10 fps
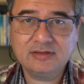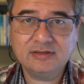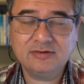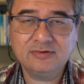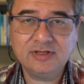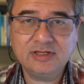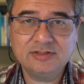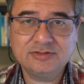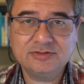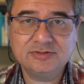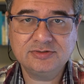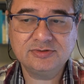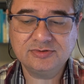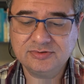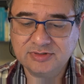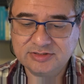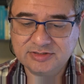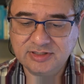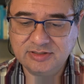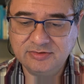you need to,
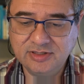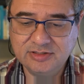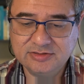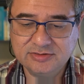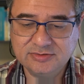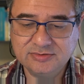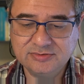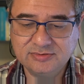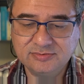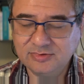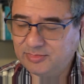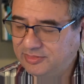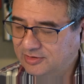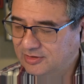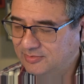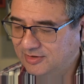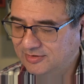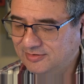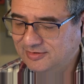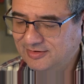what am I thinking about here?